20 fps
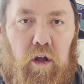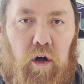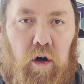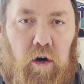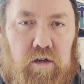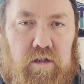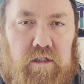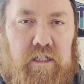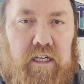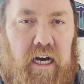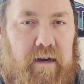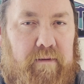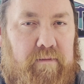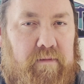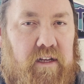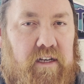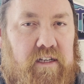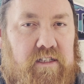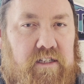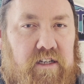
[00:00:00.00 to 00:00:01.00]

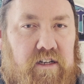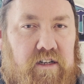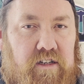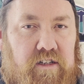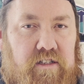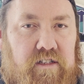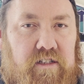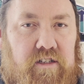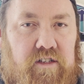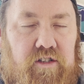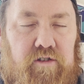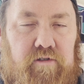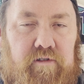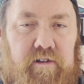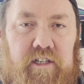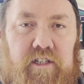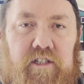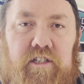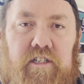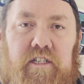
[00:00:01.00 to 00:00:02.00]
long-time listener
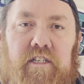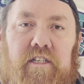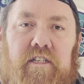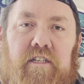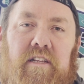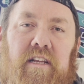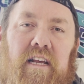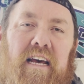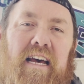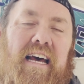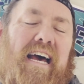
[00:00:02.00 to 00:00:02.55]
situation.